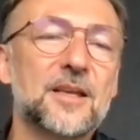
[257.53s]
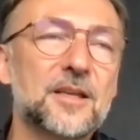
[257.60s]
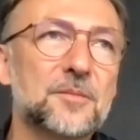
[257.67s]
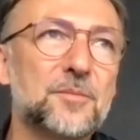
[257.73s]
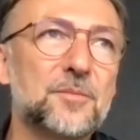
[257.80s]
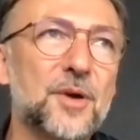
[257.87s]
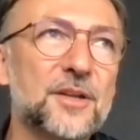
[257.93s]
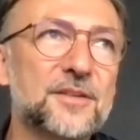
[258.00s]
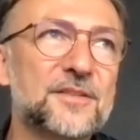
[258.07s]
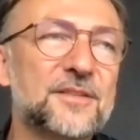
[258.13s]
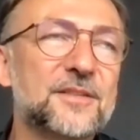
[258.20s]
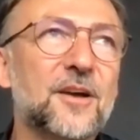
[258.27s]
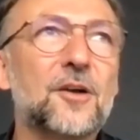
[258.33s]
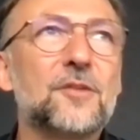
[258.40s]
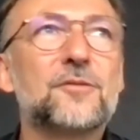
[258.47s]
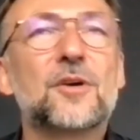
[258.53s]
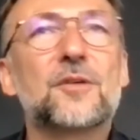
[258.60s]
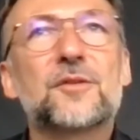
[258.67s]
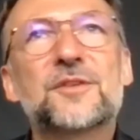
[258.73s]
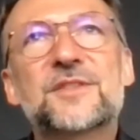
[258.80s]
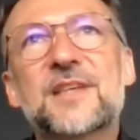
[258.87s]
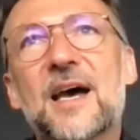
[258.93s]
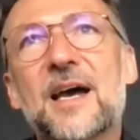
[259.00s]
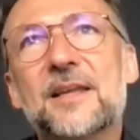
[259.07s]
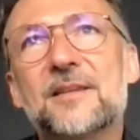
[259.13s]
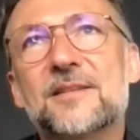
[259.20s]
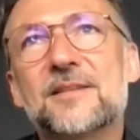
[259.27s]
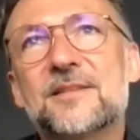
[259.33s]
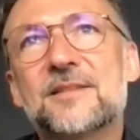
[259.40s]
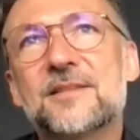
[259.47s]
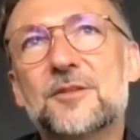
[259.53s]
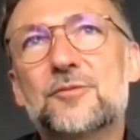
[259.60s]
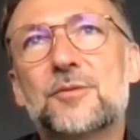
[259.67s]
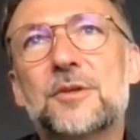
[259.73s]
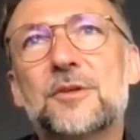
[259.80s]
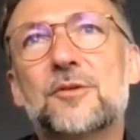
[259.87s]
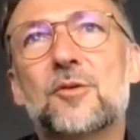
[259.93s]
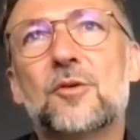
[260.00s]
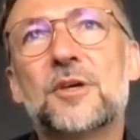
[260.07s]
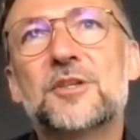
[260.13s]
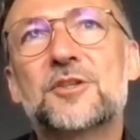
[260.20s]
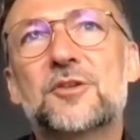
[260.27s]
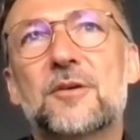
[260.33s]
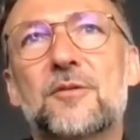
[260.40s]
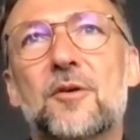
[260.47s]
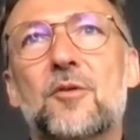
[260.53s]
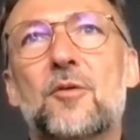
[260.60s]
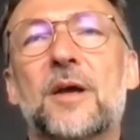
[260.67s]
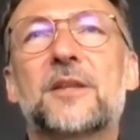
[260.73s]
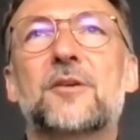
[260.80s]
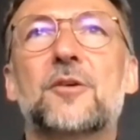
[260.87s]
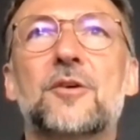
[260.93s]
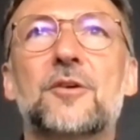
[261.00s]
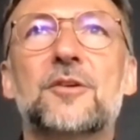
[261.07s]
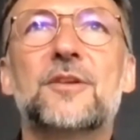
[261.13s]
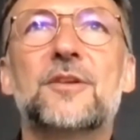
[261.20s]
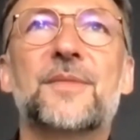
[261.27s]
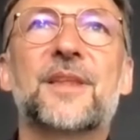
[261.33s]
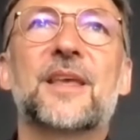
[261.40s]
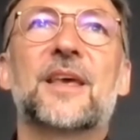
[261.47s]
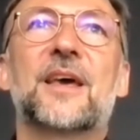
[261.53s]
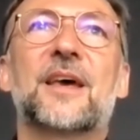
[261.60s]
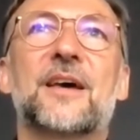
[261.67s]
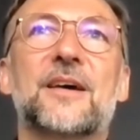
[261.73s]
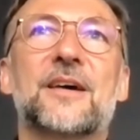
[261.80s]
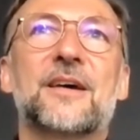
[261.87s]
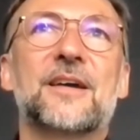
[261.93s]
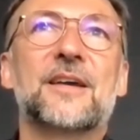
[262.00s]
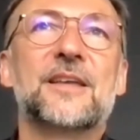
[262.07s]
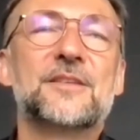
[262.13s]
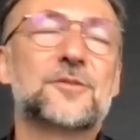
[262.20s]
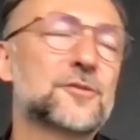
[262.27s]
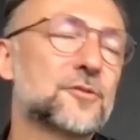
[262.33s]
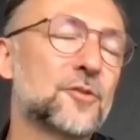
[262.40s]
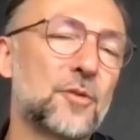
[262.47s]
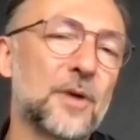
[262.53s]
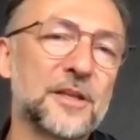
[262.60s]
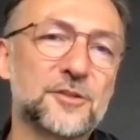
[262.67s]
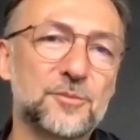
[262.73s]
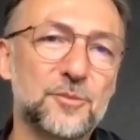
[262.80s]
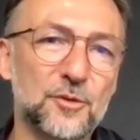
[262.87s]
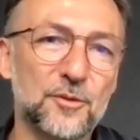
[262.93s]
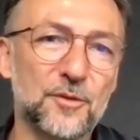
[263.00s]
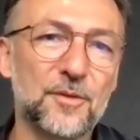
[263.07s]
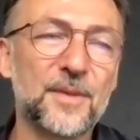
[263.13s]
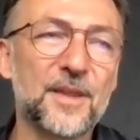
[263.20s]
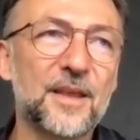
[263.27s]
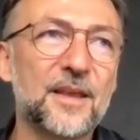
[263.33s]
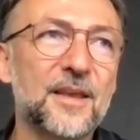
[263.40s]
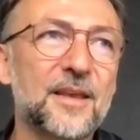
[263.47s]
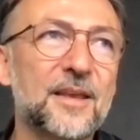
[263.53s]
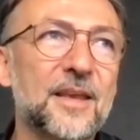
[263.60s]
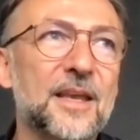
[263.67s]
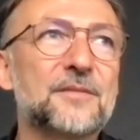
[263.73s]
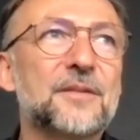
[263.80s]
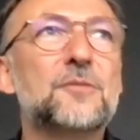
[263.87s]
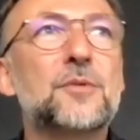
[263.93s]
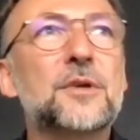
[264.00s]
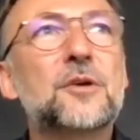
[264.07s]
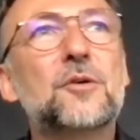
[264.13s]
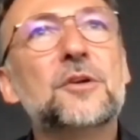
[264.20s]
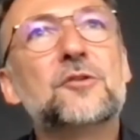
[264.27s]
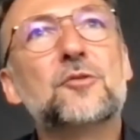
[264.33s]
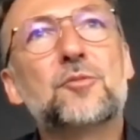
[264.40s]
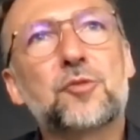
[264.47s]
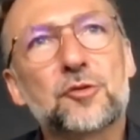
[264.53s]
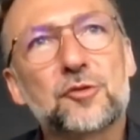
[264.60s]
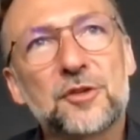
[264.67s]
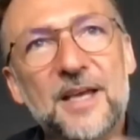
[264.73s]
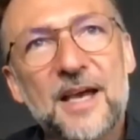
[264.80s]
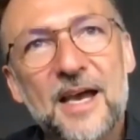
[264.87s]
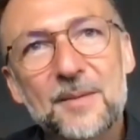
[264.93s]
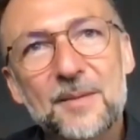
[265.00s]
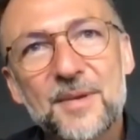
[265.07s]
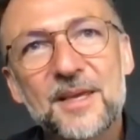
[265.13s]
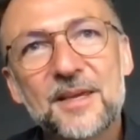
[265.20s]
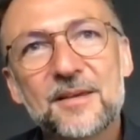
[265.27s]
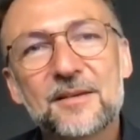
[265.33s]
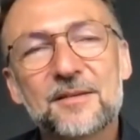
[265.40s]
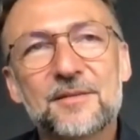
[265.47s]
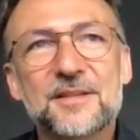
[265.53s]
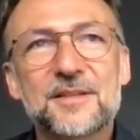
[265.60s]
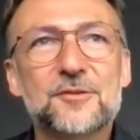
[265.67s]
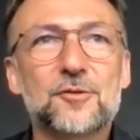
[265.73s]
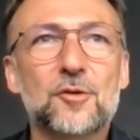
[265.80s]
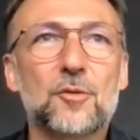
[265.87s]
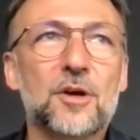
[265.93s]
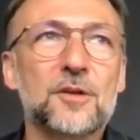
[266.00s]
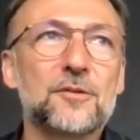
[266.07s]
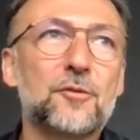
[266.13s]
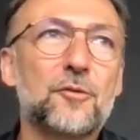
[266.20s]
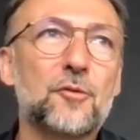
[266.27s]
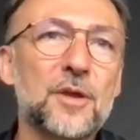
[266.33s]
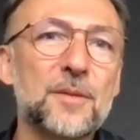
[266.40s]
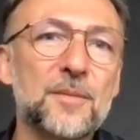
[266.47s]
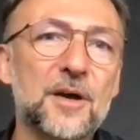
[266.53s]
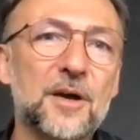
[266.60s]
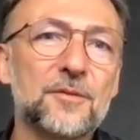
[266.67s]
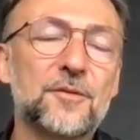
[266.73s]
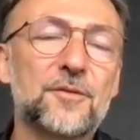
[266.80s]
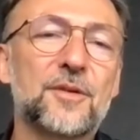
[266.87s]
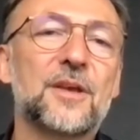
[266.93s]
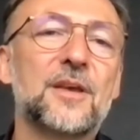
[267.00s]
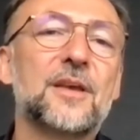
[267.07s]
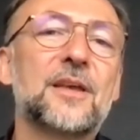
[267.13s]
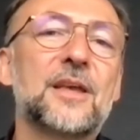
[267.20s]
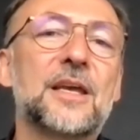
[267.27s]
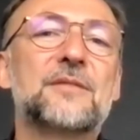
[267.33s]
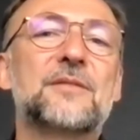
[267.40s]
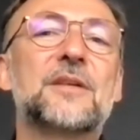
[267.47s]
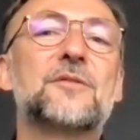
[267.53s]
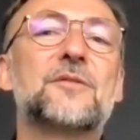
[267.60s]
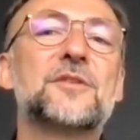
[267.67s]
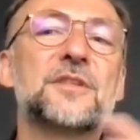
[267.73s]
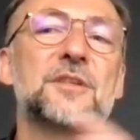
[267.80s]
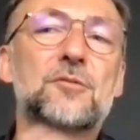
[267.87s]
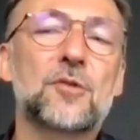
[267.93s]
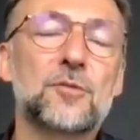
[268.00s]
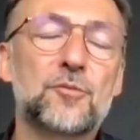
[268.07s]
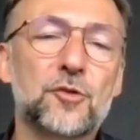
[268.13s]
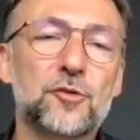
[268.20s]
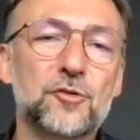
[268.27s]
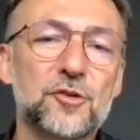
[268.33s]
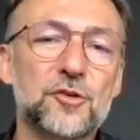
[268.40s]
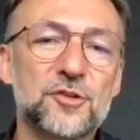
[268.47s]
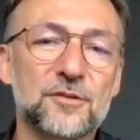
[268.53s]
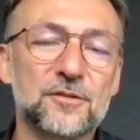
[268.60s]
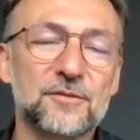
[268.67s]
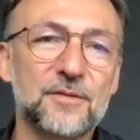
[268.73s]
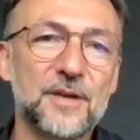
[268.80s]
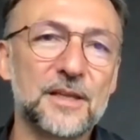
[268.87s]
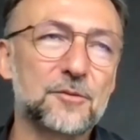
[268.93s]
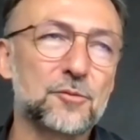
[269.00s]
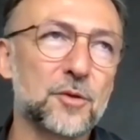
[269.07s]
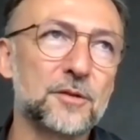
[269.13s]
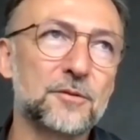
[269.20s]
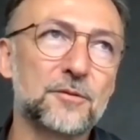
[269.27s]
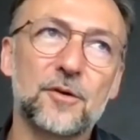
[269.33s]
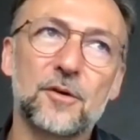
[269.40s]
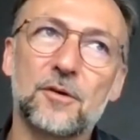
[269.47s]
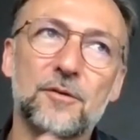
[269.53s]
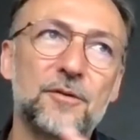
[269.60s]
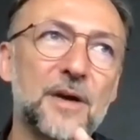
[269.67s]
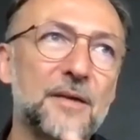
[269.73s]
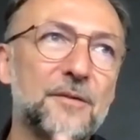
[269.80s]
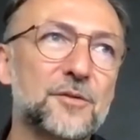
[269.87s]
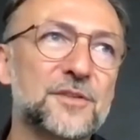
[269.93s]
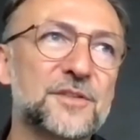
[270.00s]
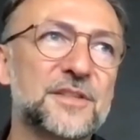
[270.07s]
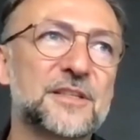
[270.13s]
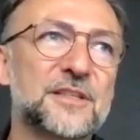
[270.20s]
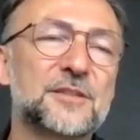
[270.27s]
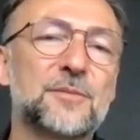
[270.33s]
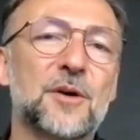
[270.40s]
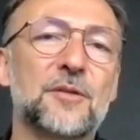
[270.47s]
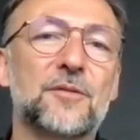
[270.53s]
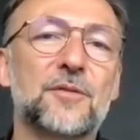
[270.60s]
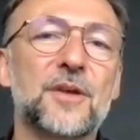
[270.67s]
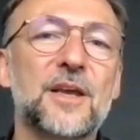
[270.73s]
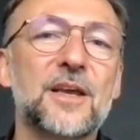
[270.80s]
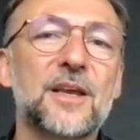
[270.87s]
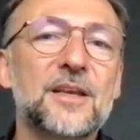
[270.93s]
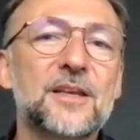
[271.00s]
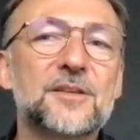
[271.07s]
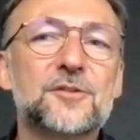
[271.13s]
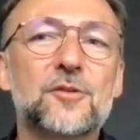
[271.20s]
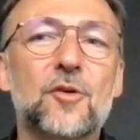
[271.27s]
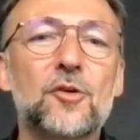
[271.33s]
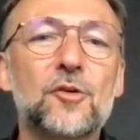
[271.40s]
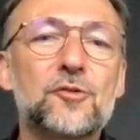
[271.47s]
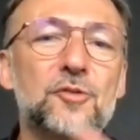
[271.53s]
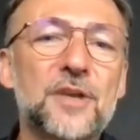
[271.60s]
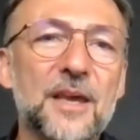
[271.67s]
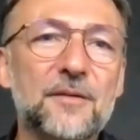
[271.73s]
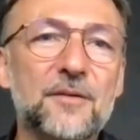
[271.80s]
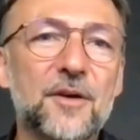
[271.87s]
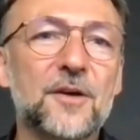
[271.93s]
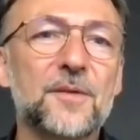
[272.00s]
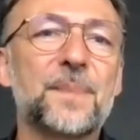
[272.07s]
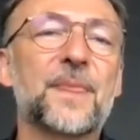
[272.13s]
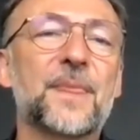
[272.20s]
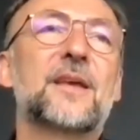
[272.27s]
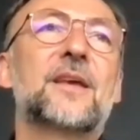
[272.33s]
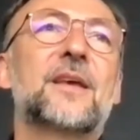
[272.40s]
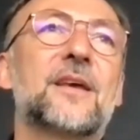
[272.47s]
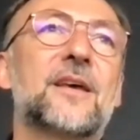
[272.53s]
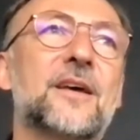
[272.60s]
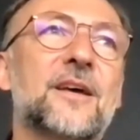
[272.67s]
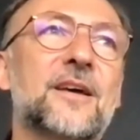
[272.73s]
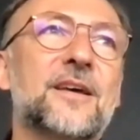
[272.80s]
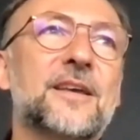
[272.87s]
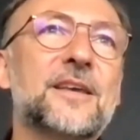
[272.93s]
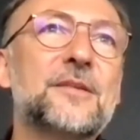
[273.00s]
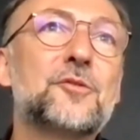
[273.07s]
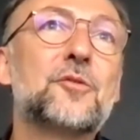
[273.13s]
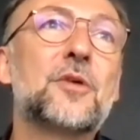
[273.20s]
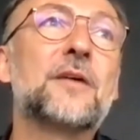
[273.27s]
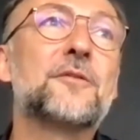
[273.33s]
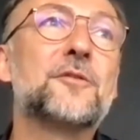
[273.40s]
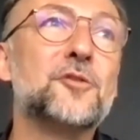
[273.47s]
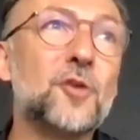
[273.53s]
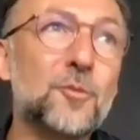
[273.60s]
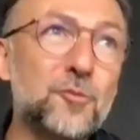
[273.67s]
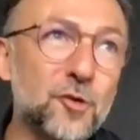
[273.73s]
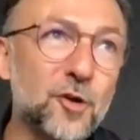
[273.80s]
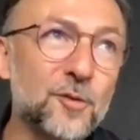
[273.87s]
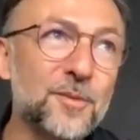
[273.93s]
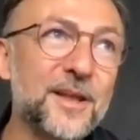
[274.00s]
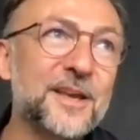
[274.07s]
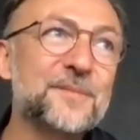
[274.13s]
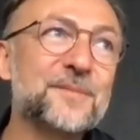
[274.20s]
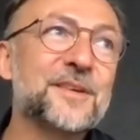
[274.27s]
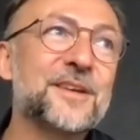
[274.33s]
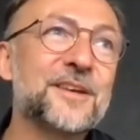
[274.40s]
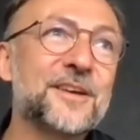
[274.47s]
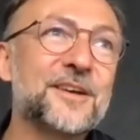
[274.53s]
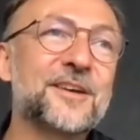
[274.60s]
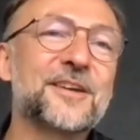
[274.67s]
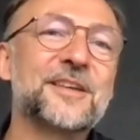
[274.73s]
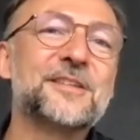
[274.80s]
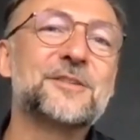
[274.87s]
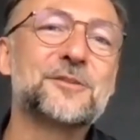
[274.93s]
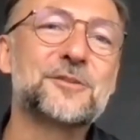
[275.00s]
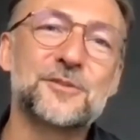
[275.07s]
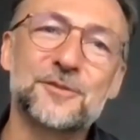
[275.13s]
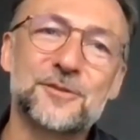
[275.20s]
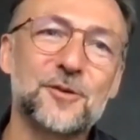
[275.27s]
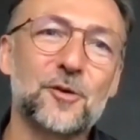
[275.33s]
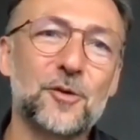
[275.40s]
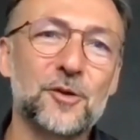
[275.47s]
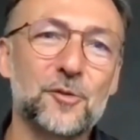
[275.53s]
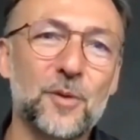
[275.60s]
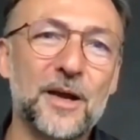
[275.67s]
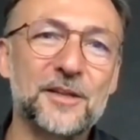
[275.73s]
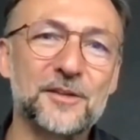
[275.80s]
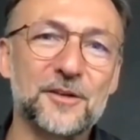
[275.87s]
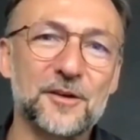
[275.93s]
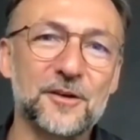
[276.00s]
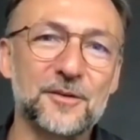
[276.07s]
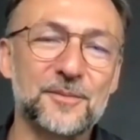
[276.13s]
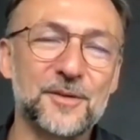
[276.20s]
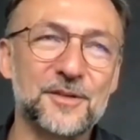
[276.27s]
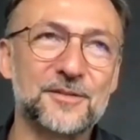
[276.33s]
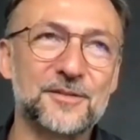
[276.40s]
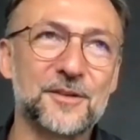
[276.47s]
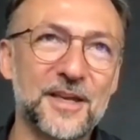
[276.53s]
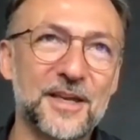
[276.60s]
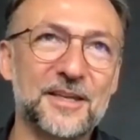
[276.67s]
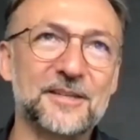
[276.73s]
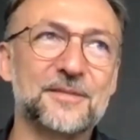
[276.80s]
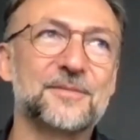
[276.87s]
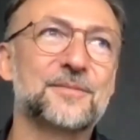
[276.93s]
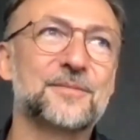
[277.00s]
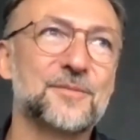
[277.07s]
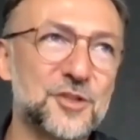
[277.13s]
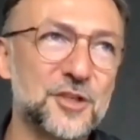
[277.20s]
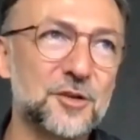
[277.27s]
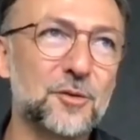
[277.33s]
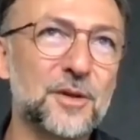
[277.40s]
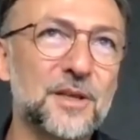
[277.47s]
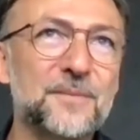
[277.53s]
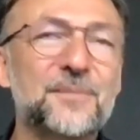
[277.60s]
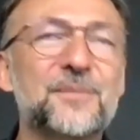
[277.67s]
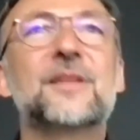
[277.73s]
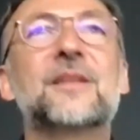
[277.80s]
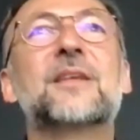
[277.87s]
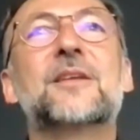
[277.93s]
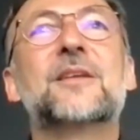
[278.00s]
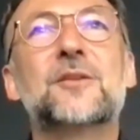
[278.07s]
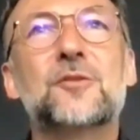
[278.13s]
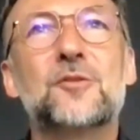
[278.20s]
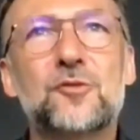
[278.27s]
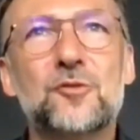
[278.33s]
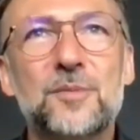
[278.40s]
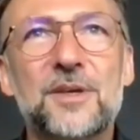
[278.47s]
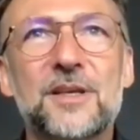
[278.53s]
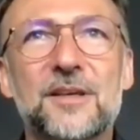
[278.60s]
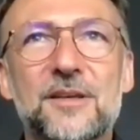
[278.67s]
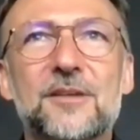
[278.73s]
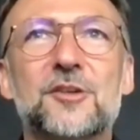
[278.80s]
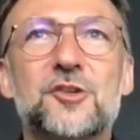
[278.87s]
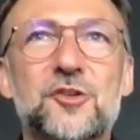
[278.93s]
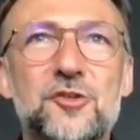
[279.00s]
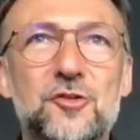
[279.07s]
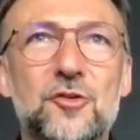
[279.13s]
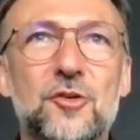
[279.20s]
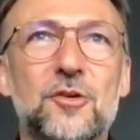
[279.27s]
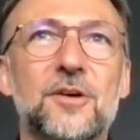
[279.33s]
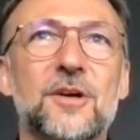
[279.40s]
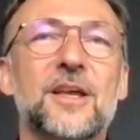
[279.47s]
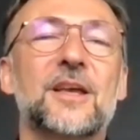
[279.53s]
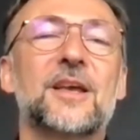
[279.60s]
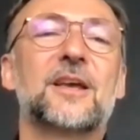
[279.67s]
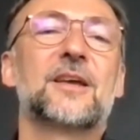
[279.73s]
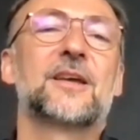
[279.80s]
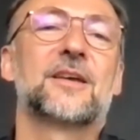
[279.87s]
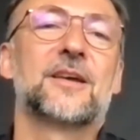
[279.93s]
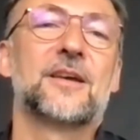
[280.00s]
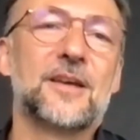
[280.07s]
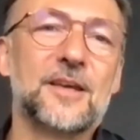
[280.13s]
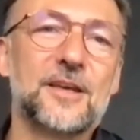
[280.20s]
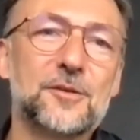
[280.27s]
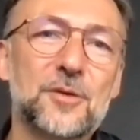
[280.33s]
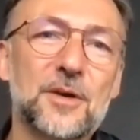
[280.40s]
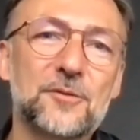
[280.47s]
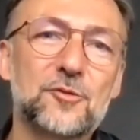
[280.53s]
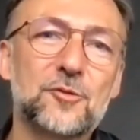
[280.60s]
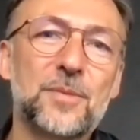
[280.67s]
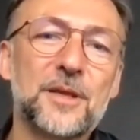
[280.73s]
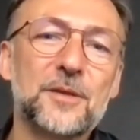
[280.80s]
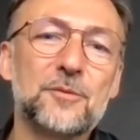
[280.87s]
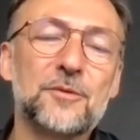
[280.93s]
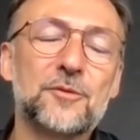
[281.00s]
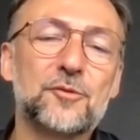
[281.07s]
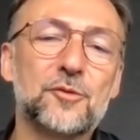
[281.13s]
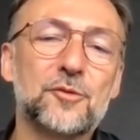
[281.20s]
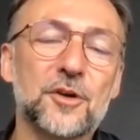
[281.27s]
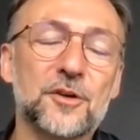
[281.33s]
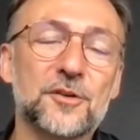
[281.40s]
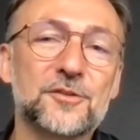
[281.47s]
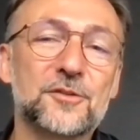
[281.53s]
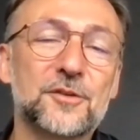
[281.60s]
But on the other side, since we know each other quite good, it's also quite smooth. And then we go into prototyping, that is around 3 months, and then the serial production that runs for 5 to 6 months. So altogether, if you have no problem, it's around 1 year. But again, generally, to be sure, you have to plan with 2 years.